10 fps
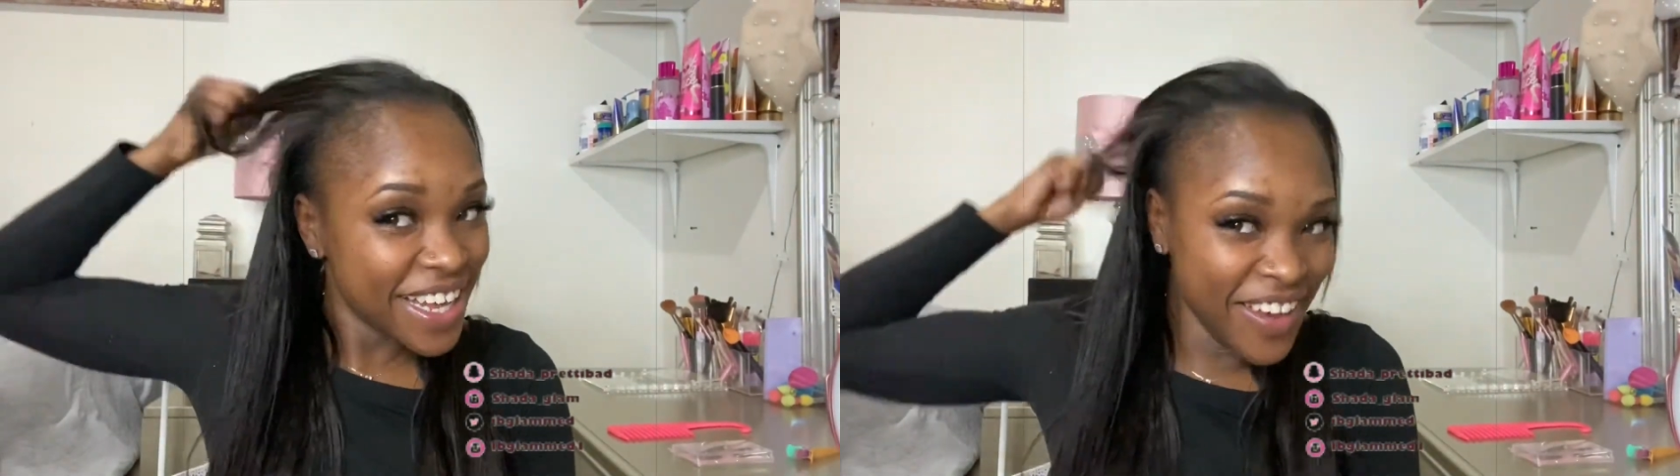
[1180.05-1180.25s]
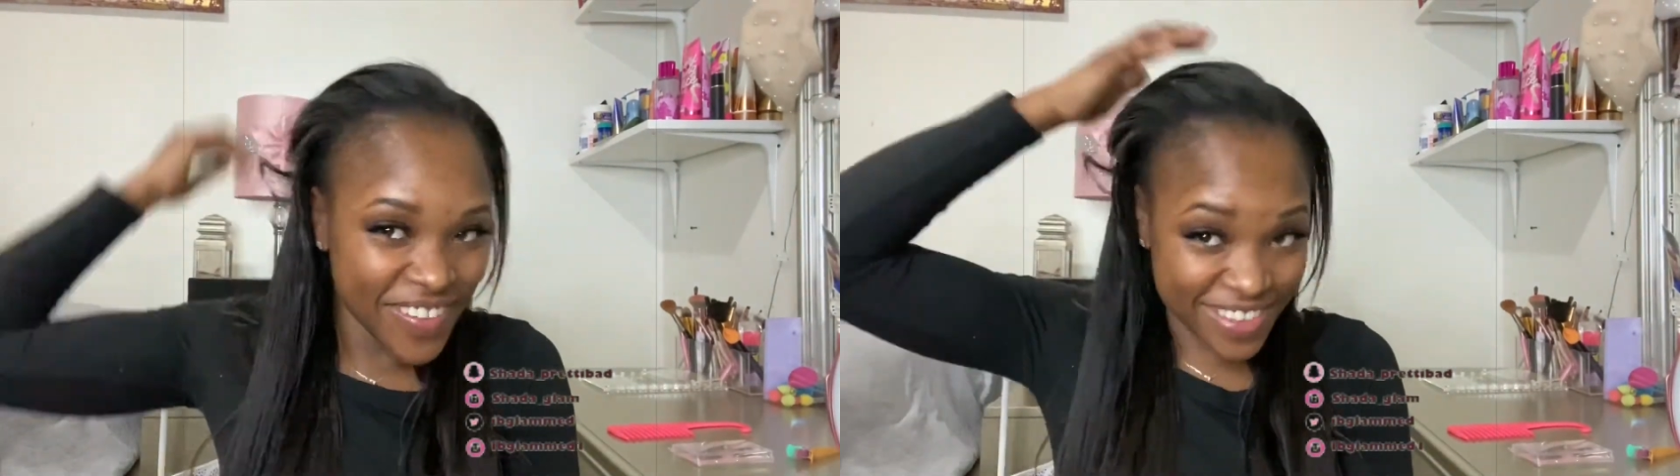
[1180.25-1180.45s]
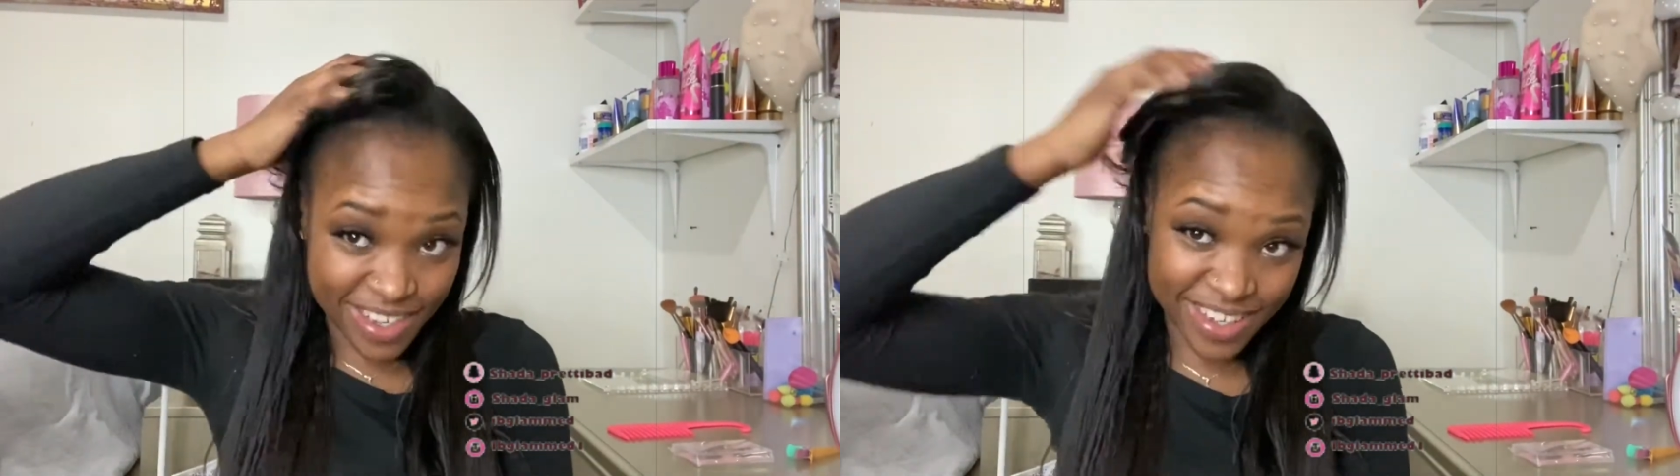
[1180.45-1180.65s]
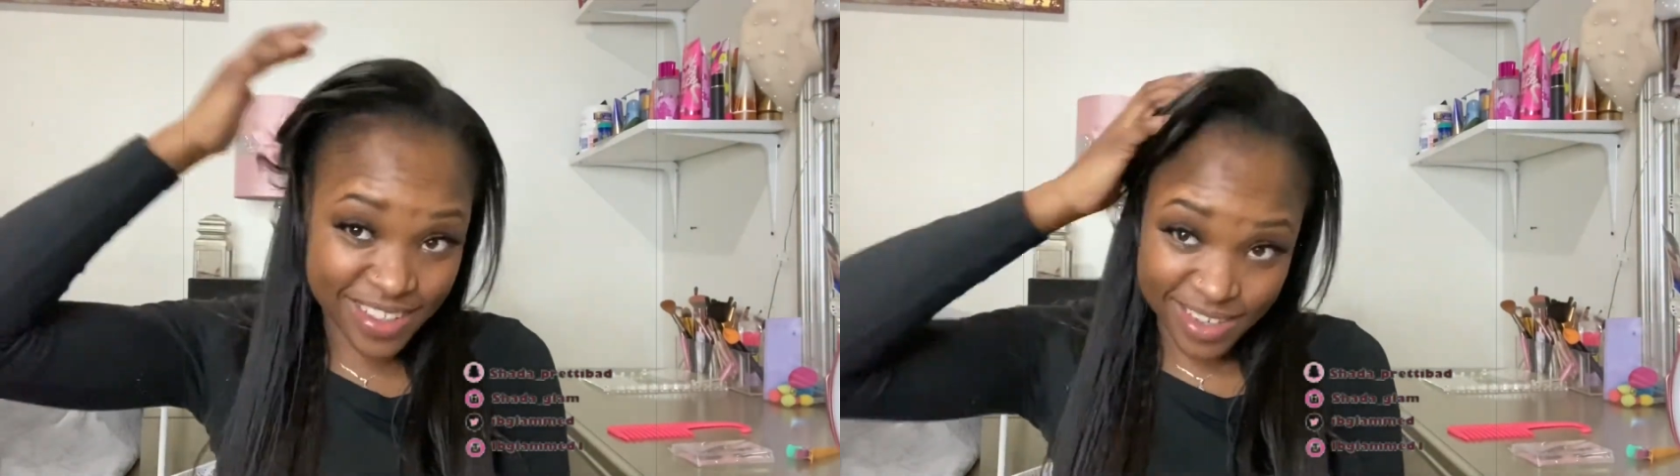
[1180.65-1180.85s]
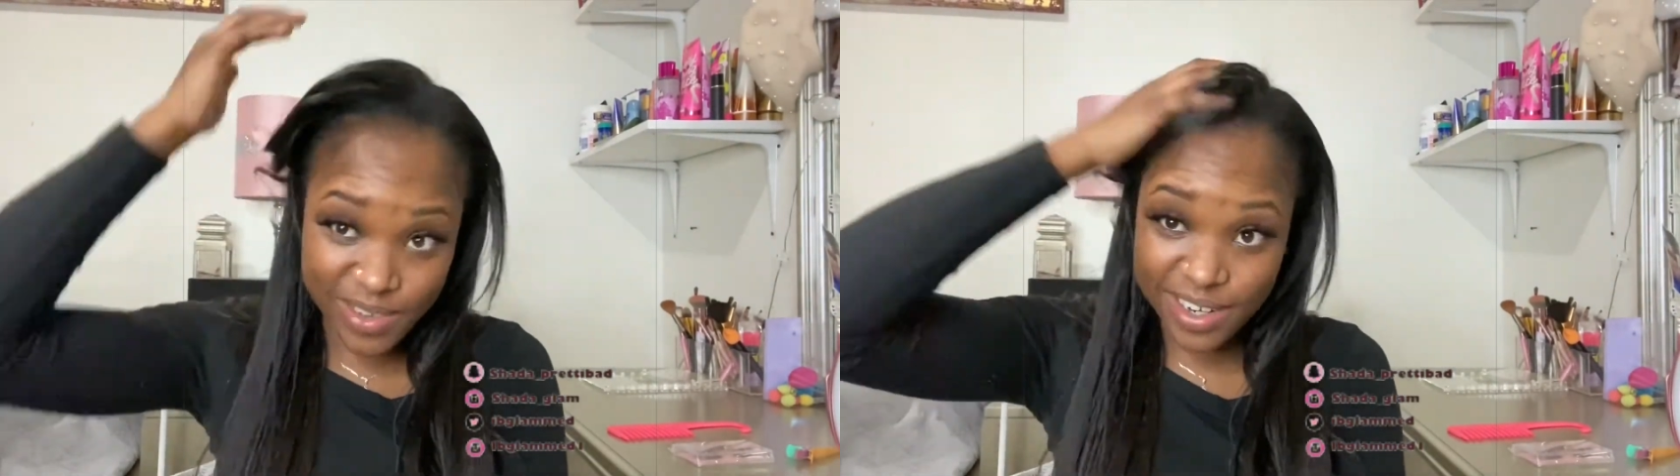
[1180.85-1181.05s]
is really
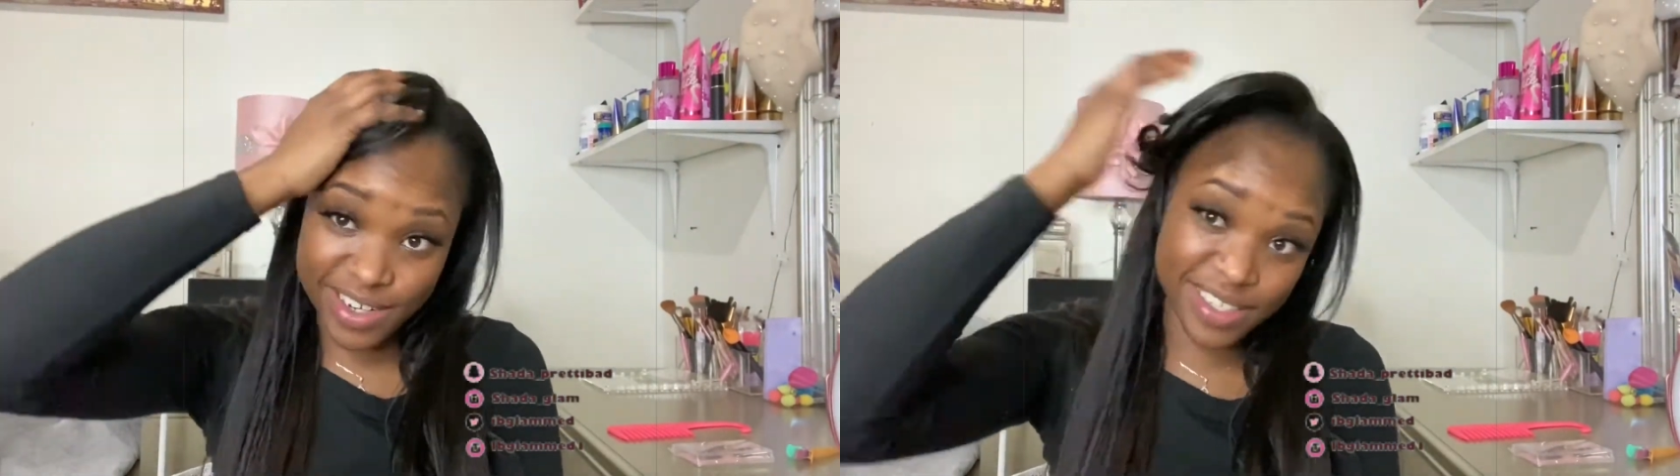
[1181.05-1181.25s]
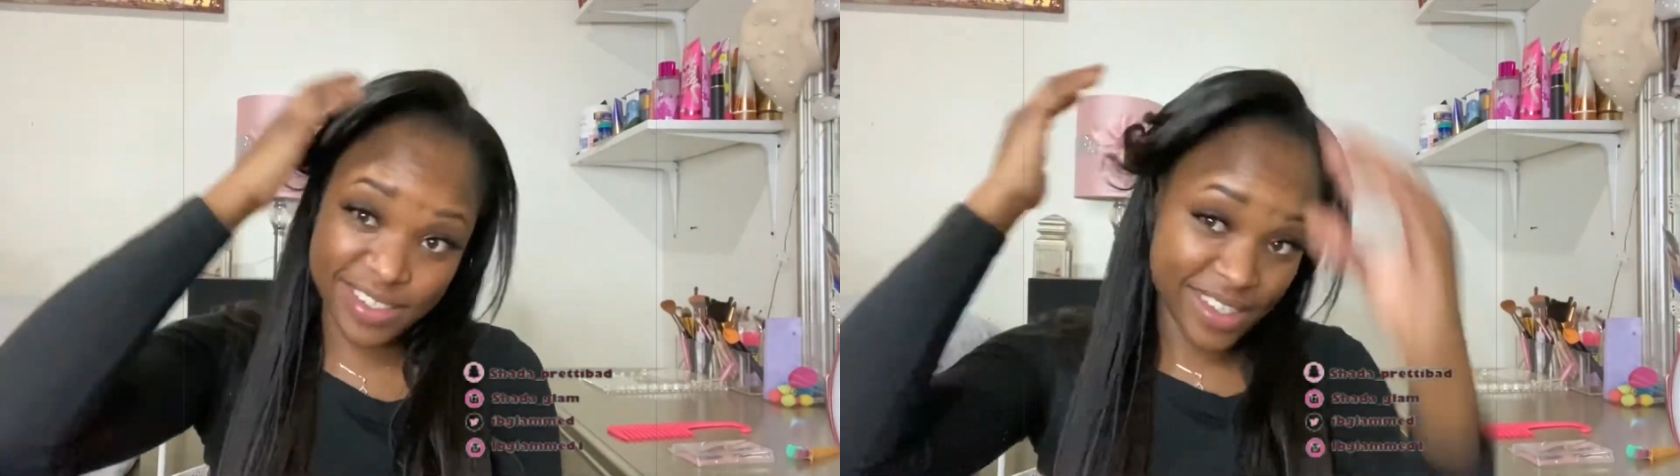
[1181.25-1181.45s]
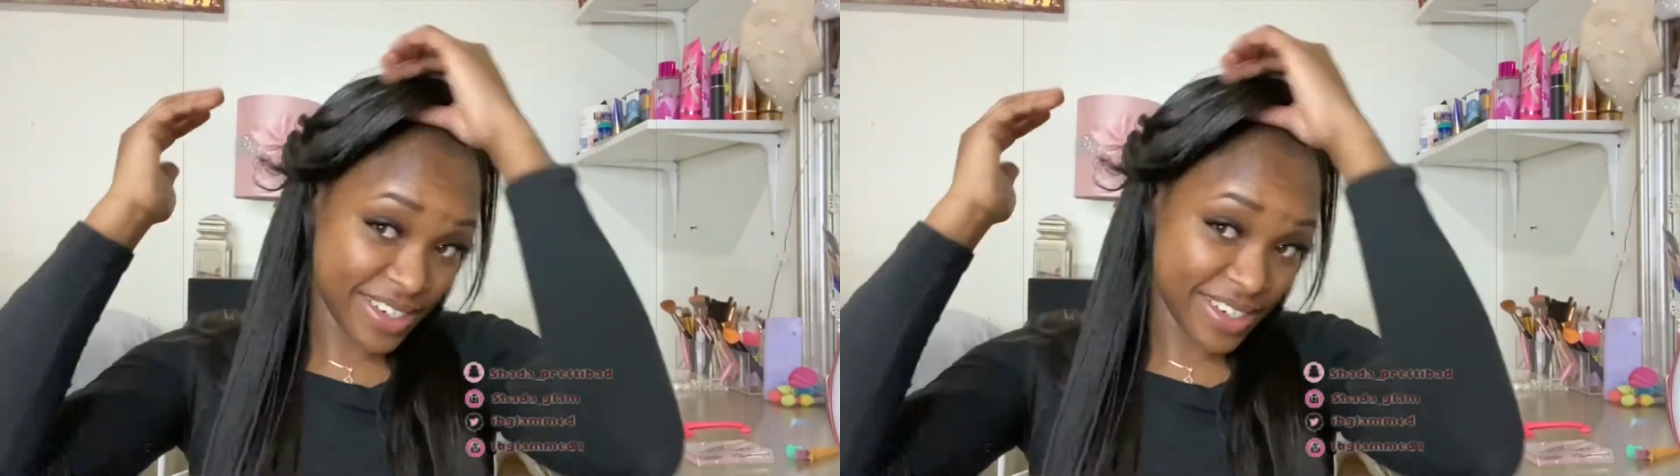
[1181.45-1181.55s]
nice.